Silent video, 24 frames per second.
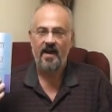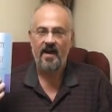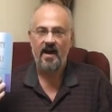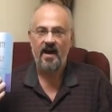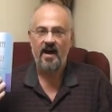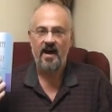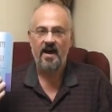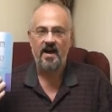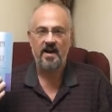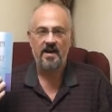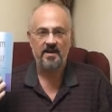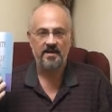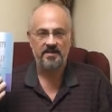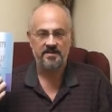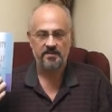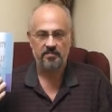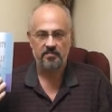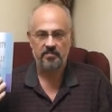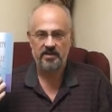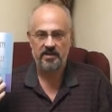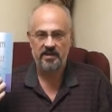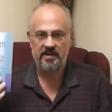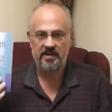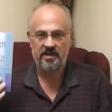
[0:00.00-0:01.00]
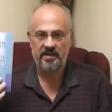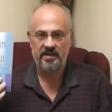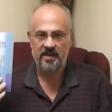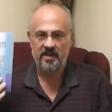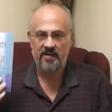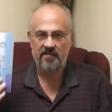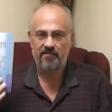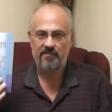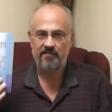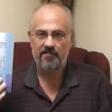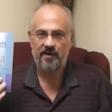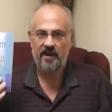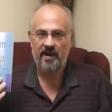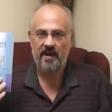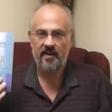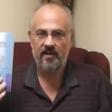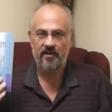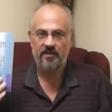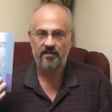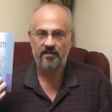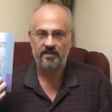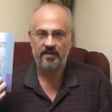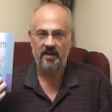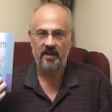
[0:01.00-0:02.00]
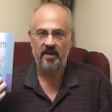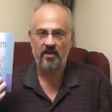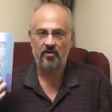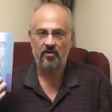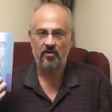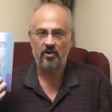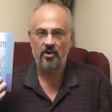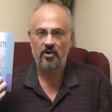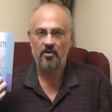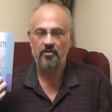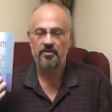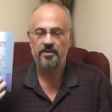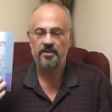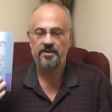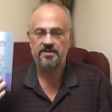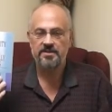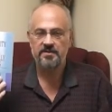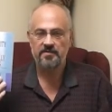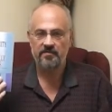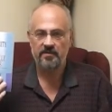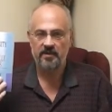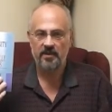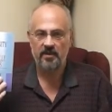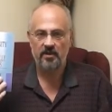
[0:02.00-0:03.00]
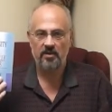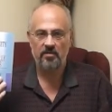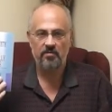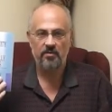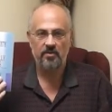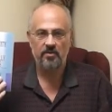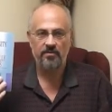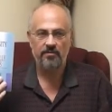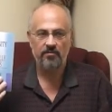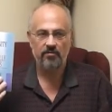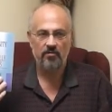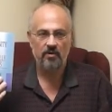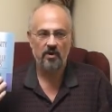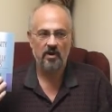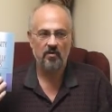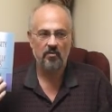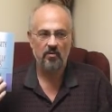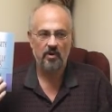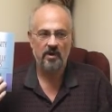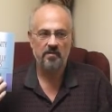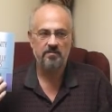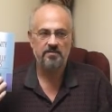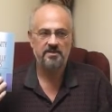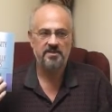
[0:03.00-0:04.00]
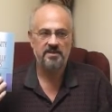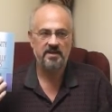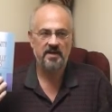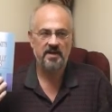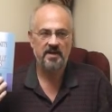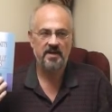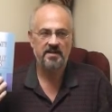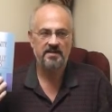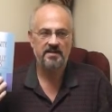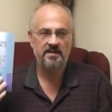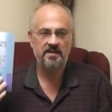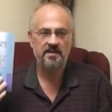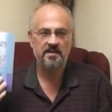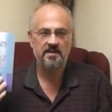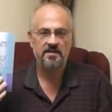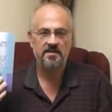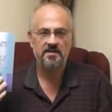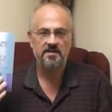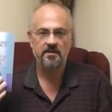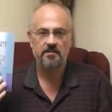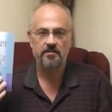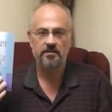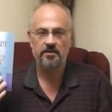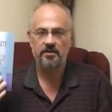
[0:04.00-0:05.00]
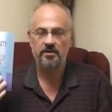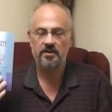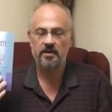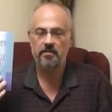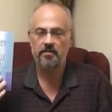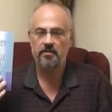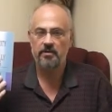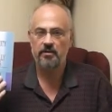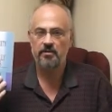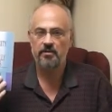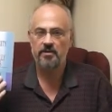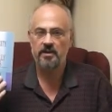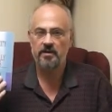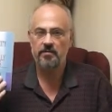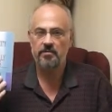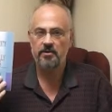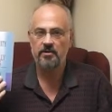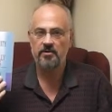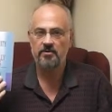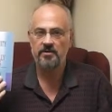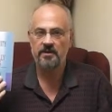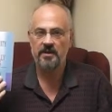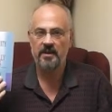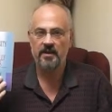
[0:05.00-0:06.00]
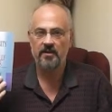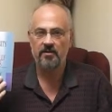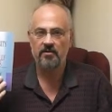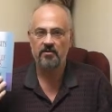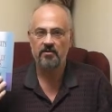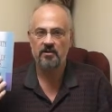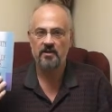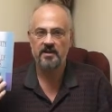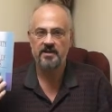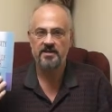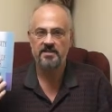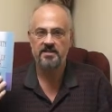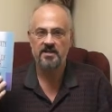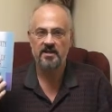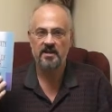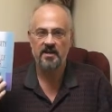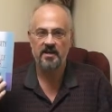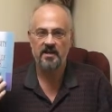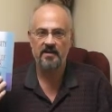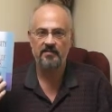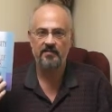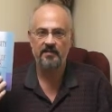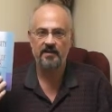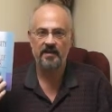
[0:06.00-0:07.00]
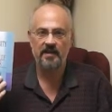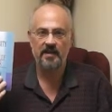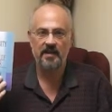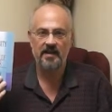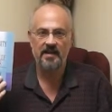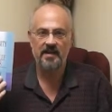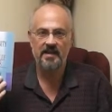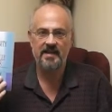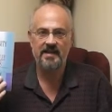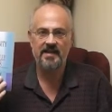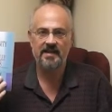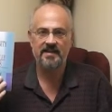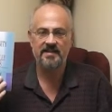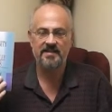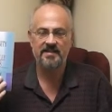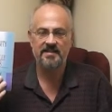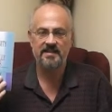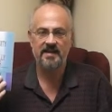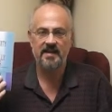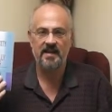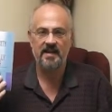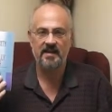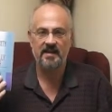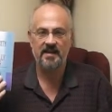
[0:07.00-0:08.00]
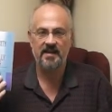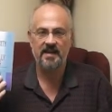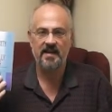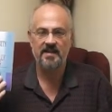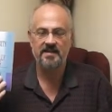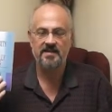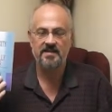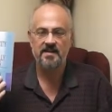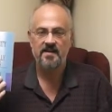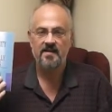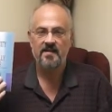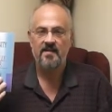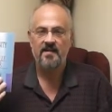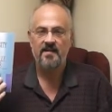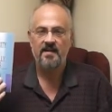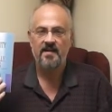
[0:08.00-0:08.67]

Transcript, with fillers: Uh, it's a PDF file download that's available through our website, www.christ-like.net.